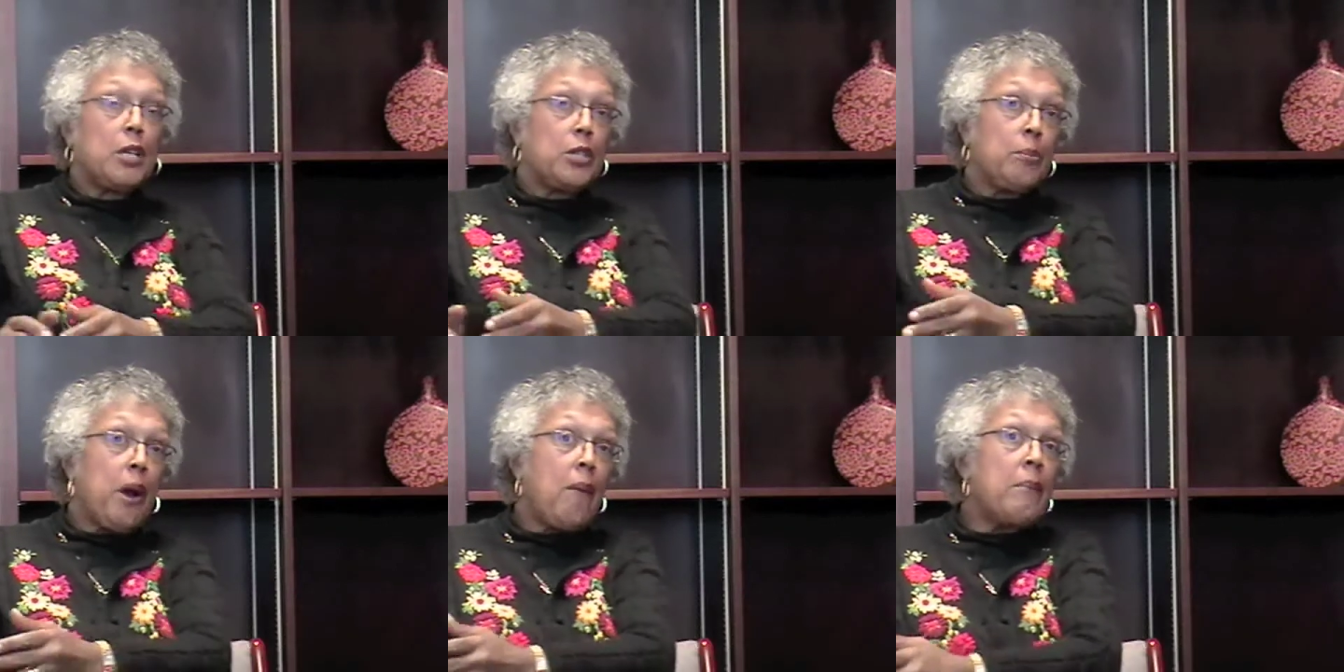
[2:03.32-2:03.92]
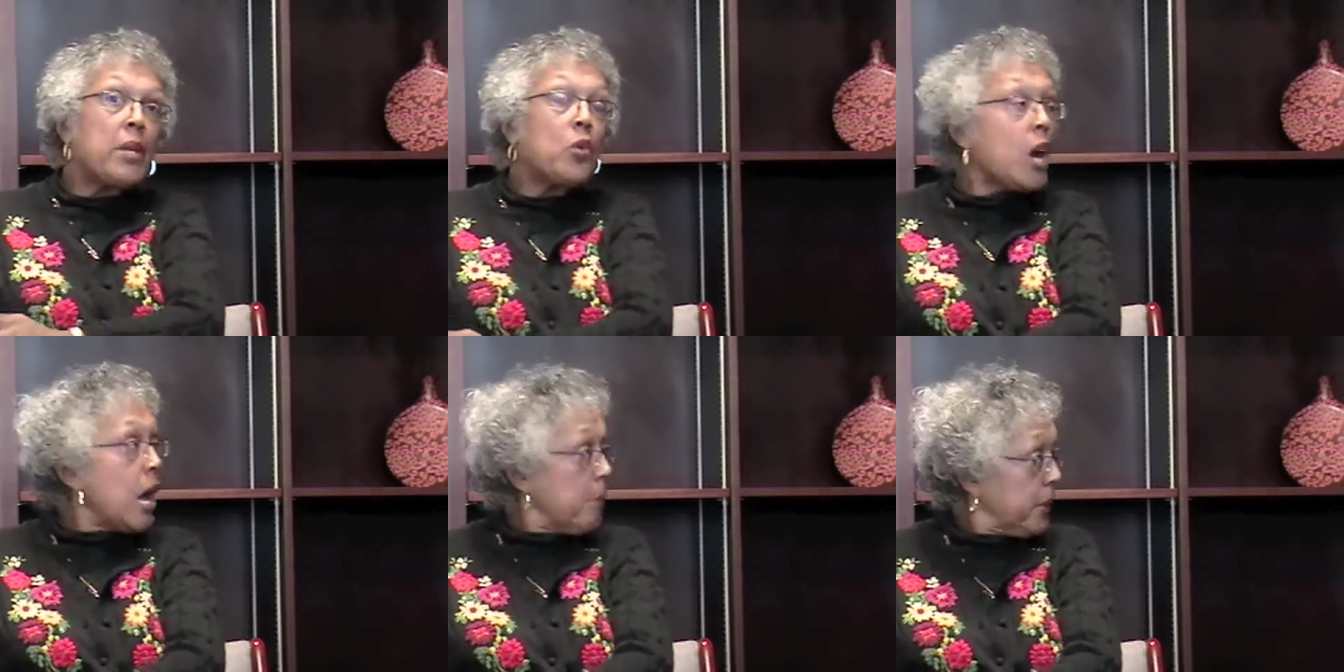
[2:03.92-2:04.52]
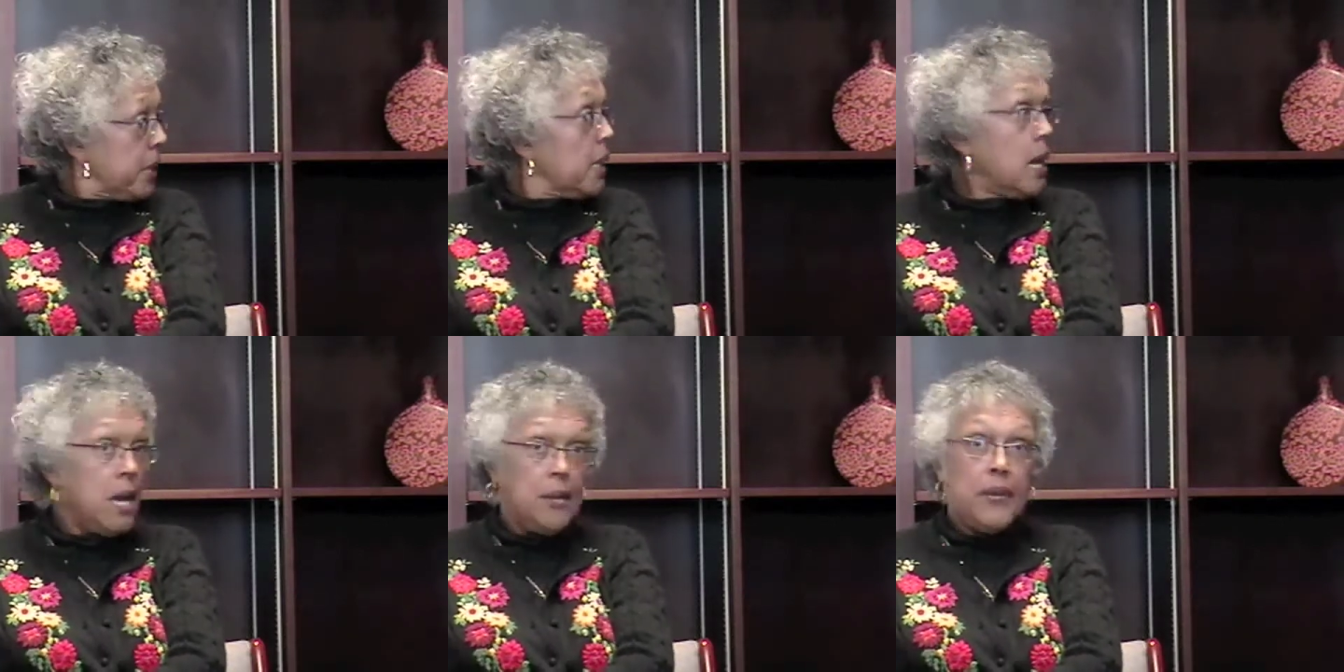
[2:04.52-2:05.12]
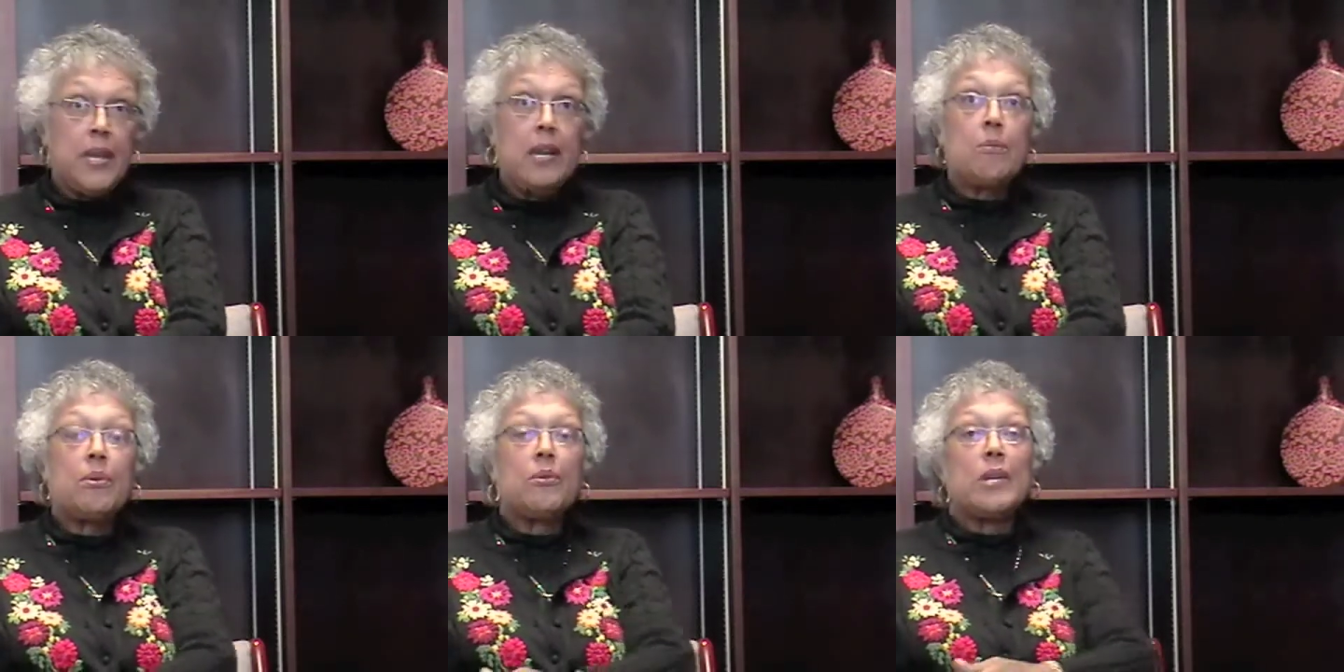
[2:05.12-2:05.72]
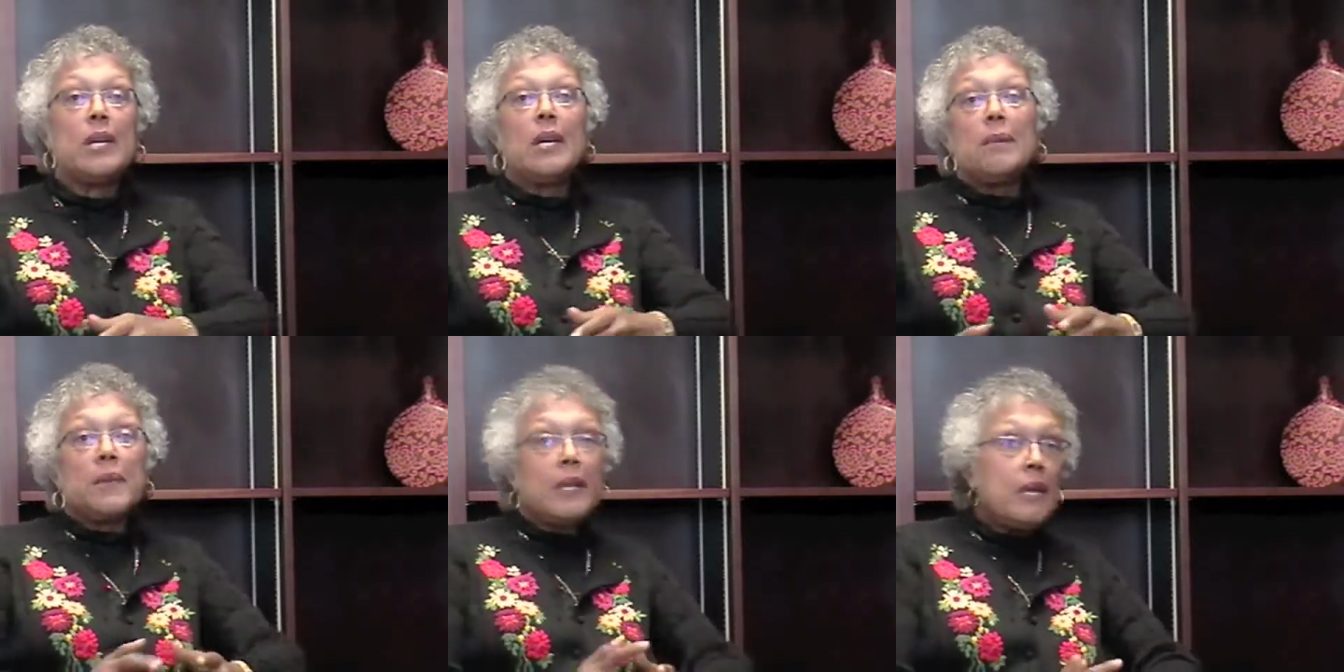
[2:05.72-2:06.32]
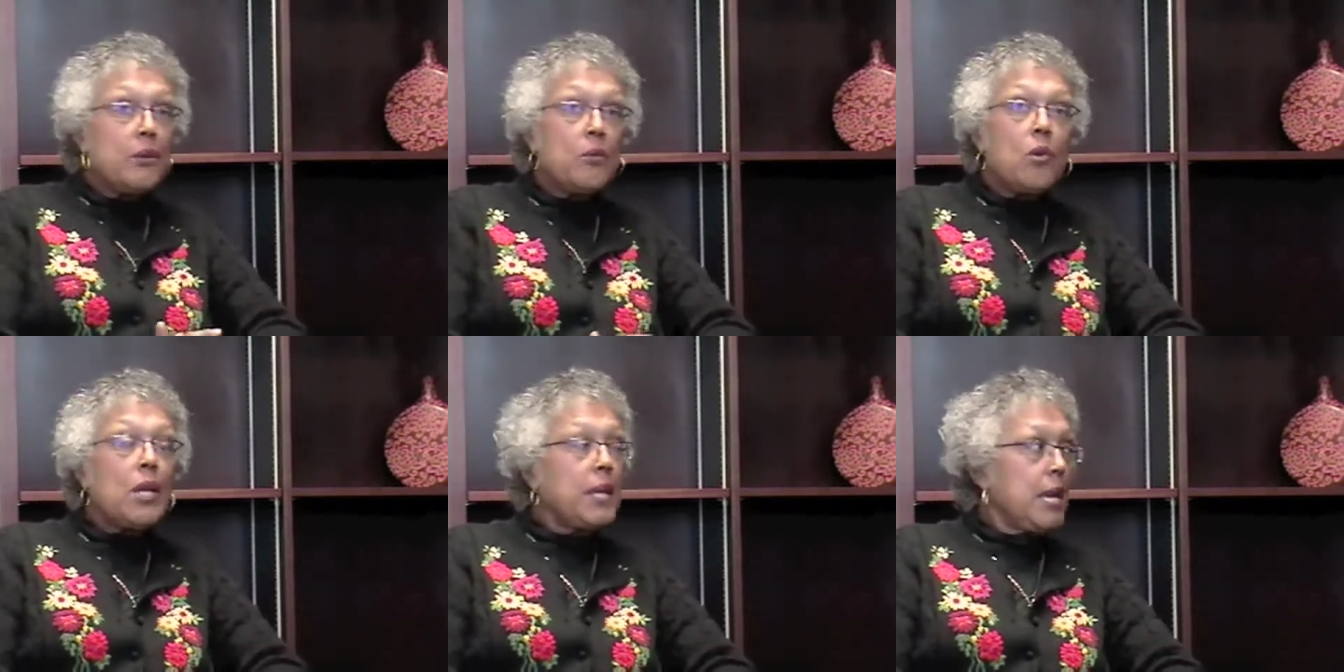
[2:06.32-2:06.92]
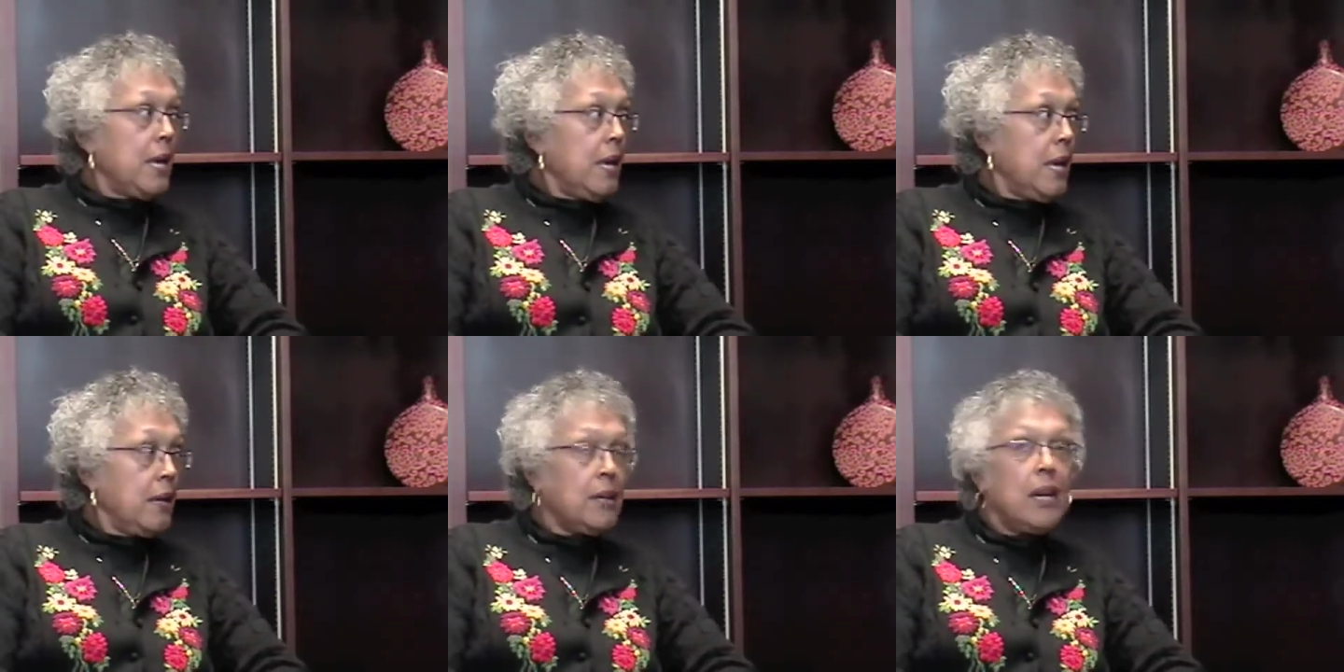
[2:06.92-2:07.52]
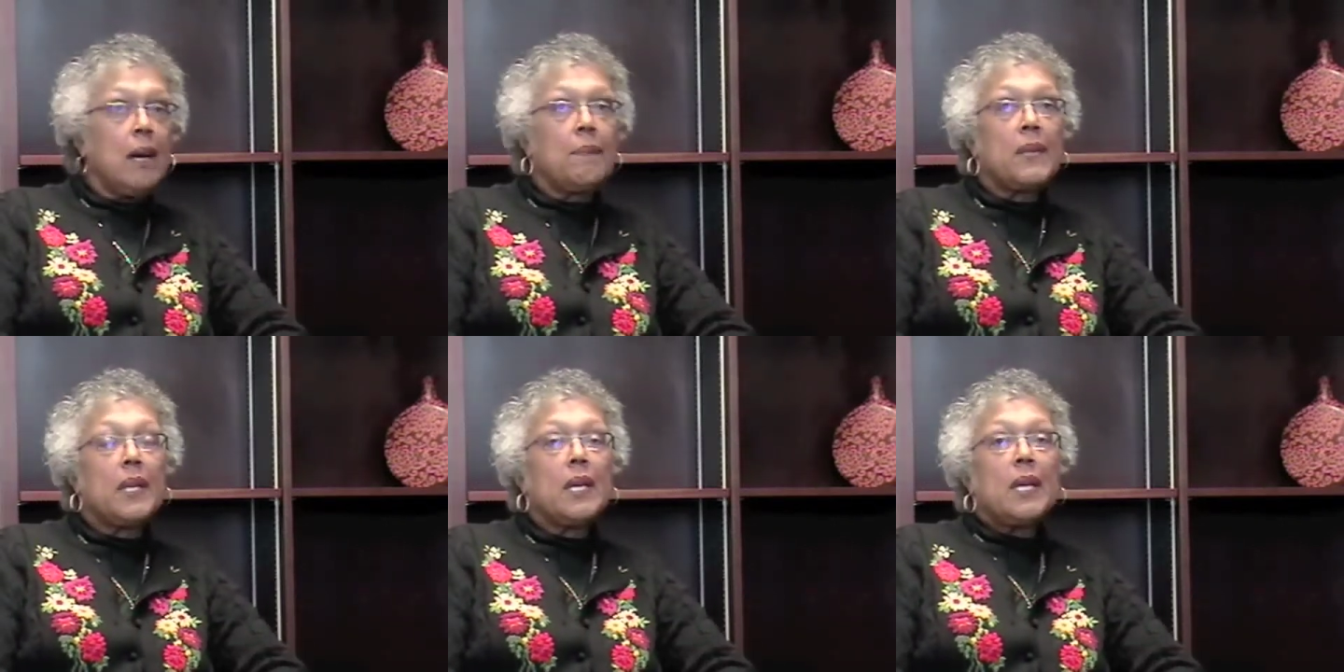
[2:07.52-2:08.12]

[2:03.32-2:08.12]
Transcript: a departmental copy out at the airport, but neither one had a copy.